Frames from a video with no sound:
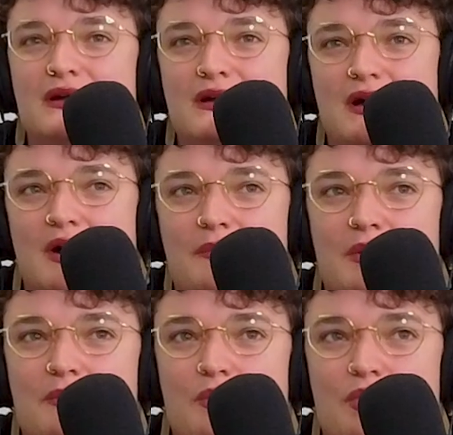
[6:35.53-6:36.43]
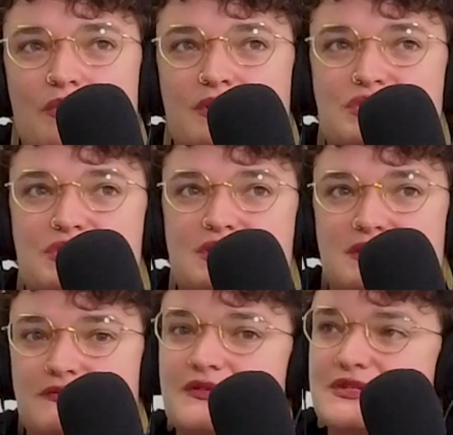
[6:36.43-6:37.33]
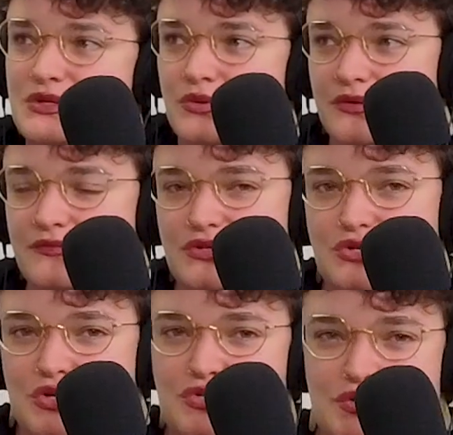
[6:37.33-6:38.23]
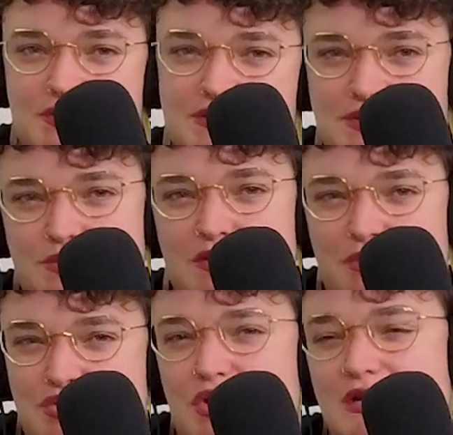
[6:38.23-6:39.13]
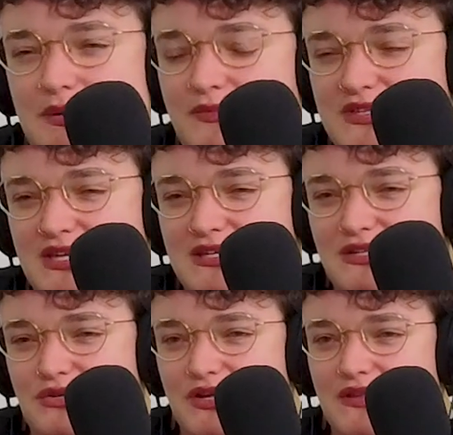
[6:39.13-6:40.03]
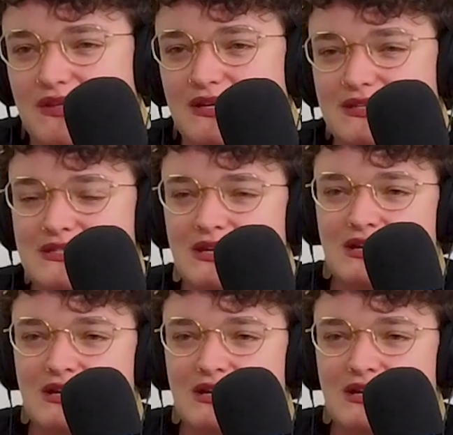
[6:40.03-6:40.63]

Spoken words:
But more than just the physical infrastructure, and this is what I've been trying to emphasize here lately, is